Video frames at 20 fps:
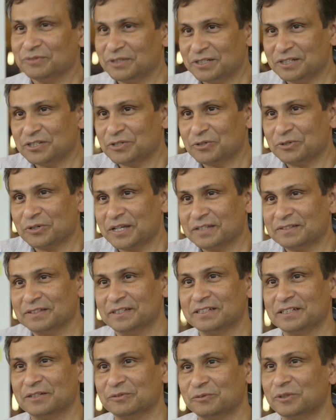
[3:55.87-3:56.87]
We are just
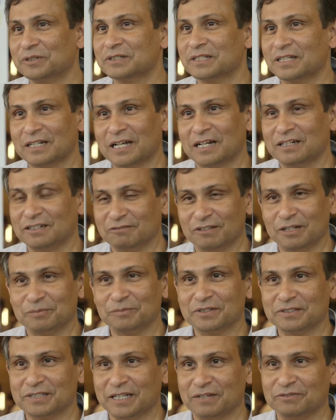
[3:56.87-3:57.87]
showcasing the work that our
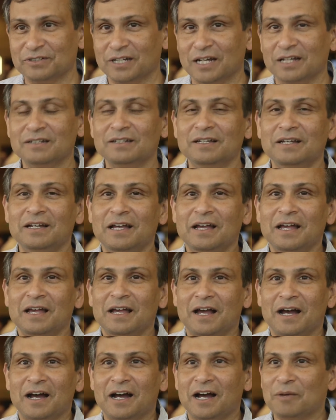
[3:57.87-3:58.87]
developers have done.
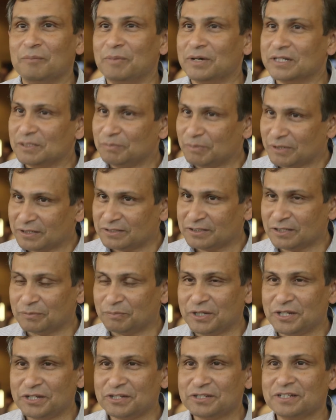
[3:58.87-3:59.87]
But the
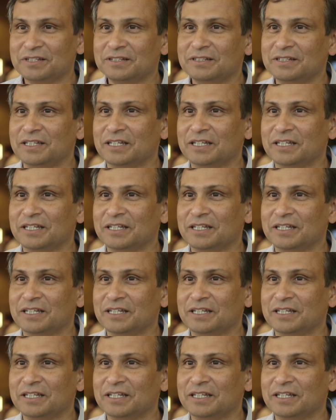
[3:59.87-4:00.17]
participation,